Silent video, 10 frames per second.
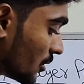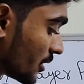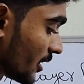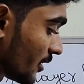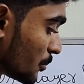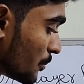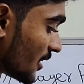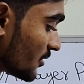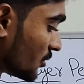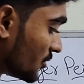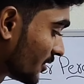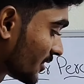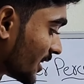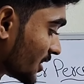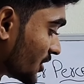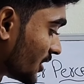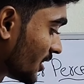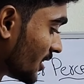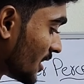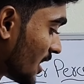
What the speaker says: Okay, pass through this connection,